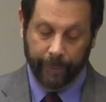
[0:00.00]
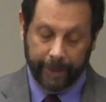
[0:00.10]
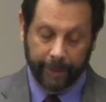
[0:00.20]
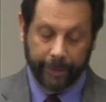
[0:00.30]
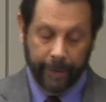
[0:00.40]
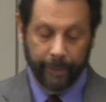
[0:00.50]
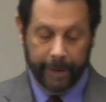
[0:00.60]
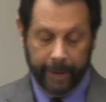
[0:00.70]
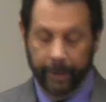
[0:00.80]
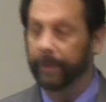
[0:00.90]
read the theory
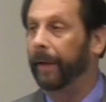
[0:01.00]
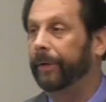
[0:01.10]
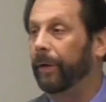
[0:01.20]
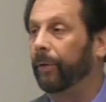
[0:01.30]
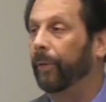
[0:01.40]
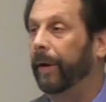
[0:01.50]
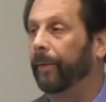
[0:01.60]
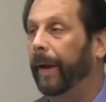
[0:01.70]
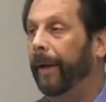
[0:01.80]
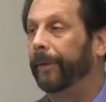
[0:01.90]
here, not the other way
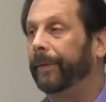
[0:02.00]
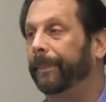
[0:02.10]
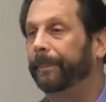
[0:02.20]
around.